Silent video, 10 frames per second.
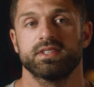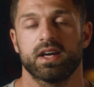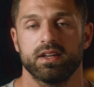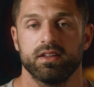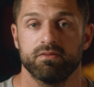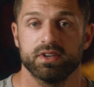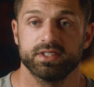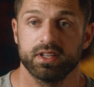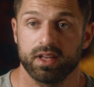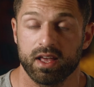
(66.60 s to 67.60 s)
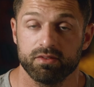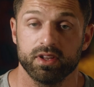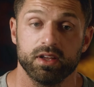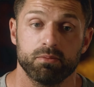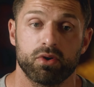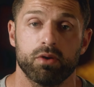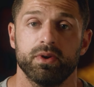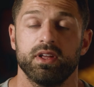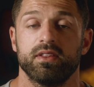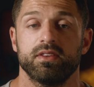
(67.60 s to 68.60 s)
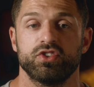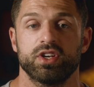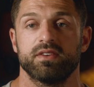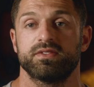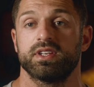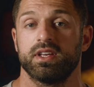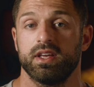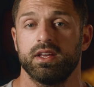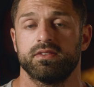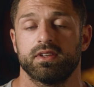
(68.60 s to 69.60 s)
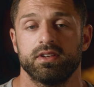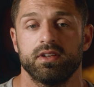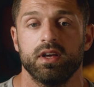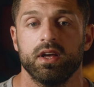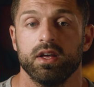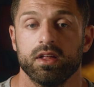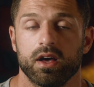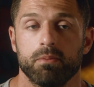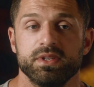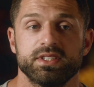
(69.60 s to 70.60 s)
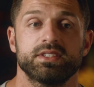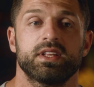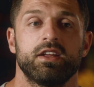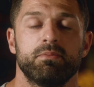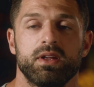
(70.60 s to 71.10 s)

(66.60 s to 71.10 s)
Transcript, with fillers: started investing heavily in property and the GFC hit. And a business that he'd